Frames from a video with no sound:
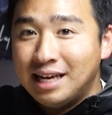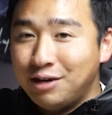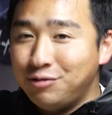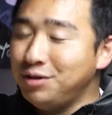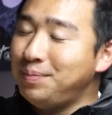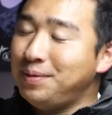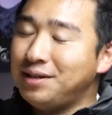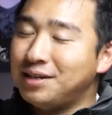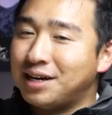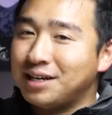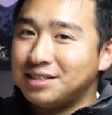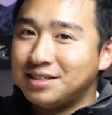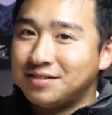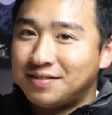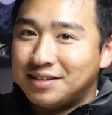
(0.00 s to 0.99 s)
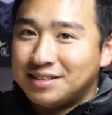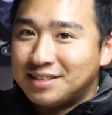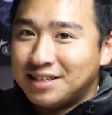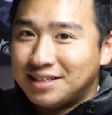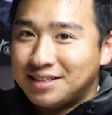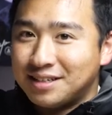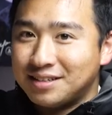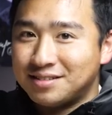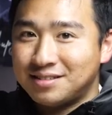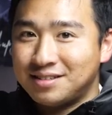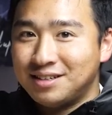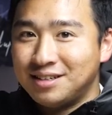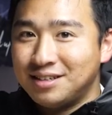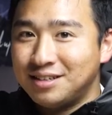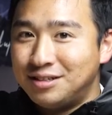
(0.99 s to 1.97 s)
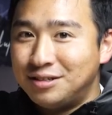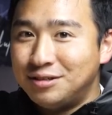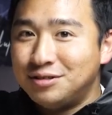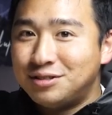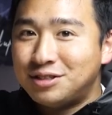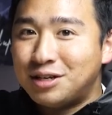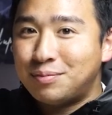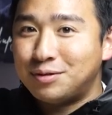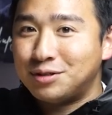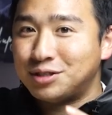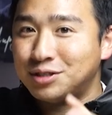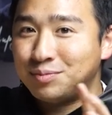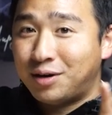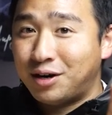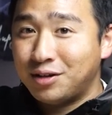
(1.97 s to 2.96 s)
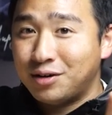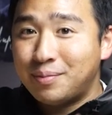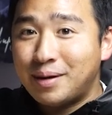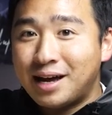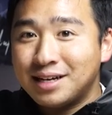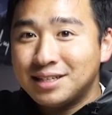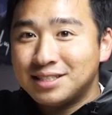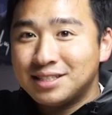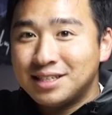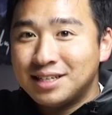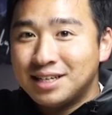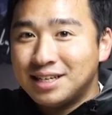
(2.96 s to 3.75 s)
It would be nice if they sent us two separate smaller bags,